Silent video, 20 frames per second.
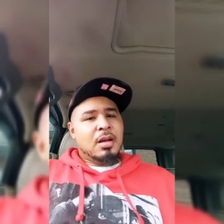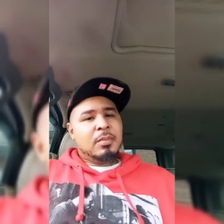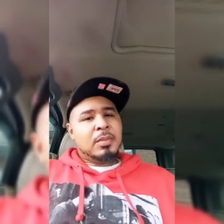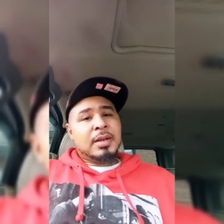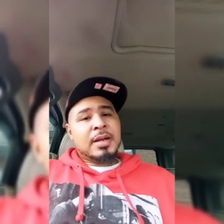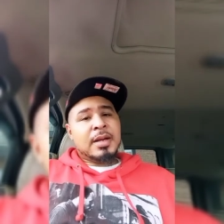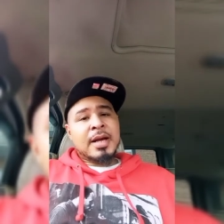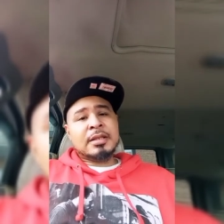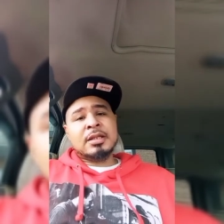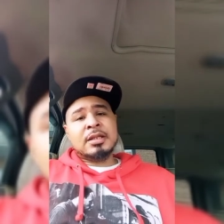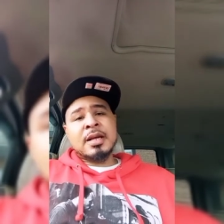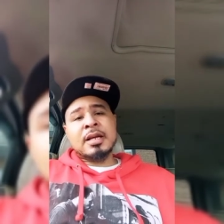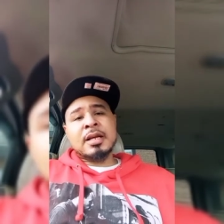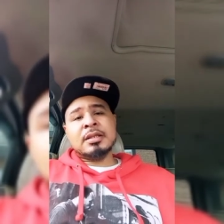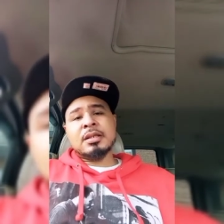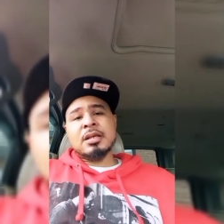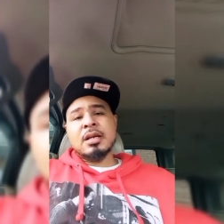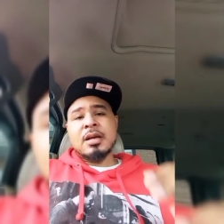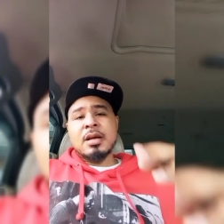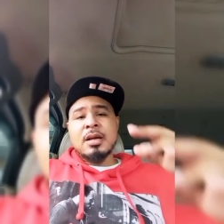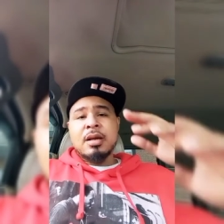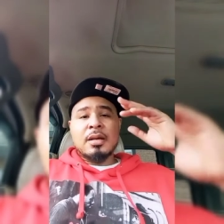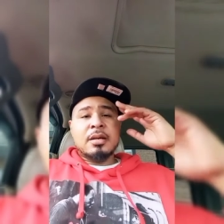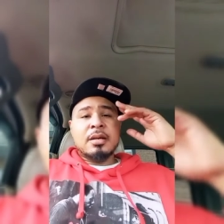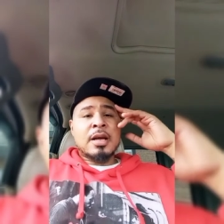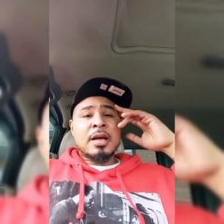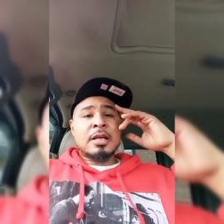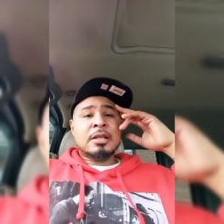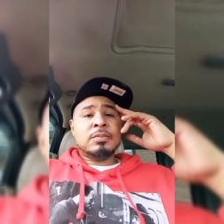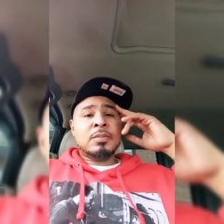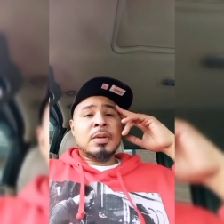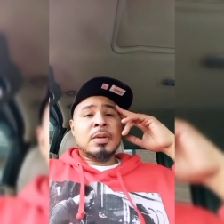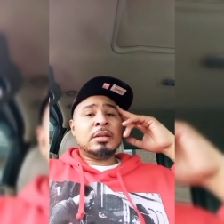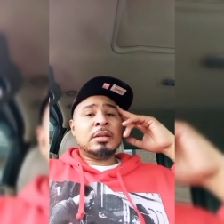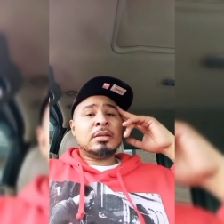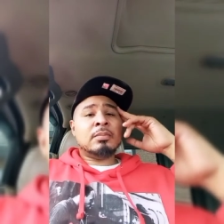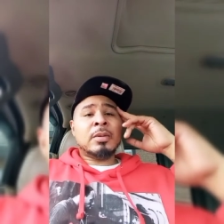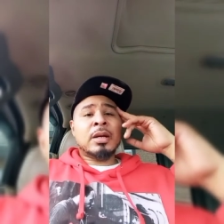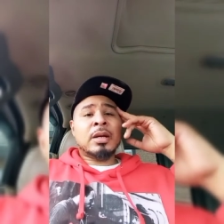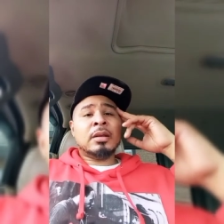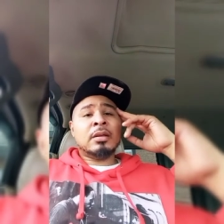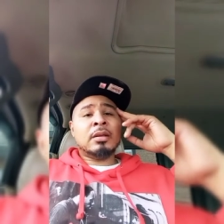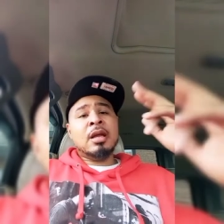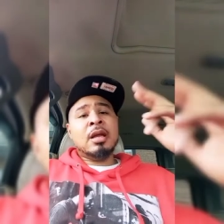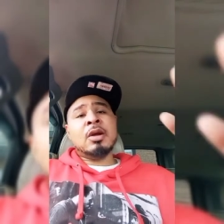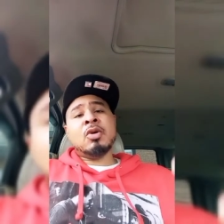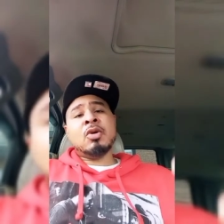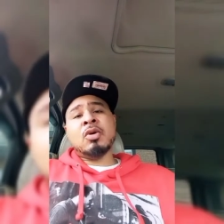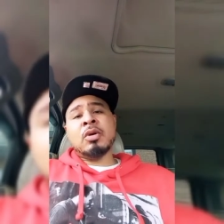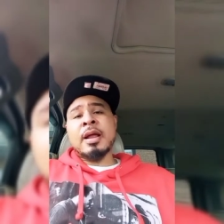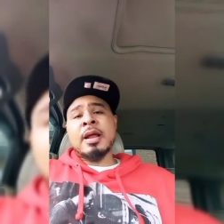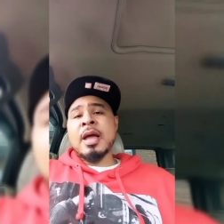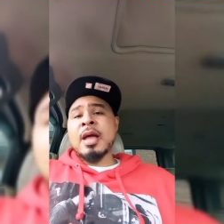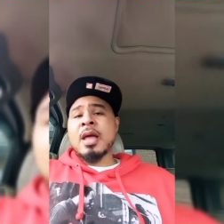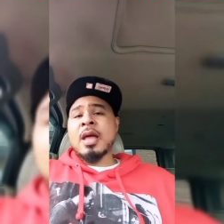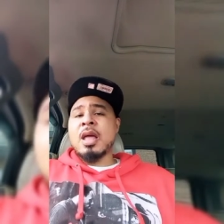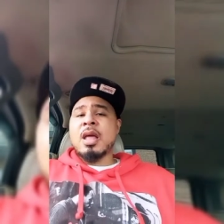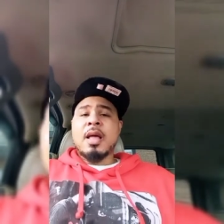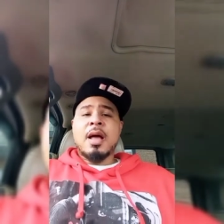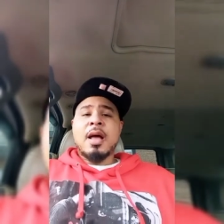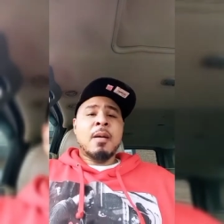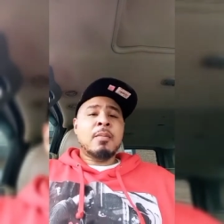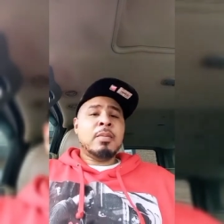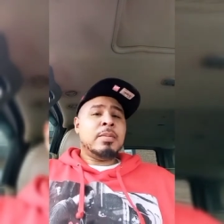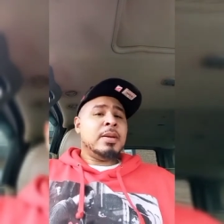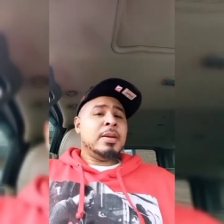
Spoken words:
But that's my thing on that. I'm